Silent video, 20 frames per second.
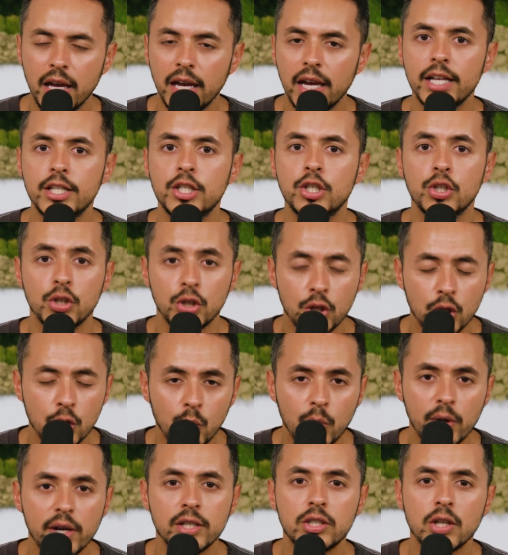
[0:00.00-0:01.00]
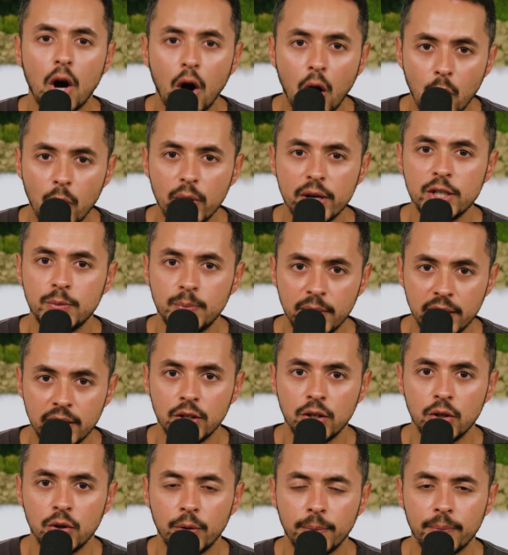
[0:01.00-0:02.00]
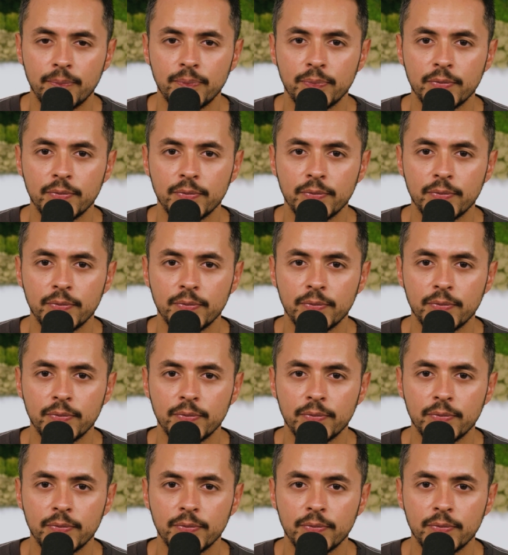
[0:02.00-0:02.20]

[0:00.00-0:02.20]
It's you. It's always been you.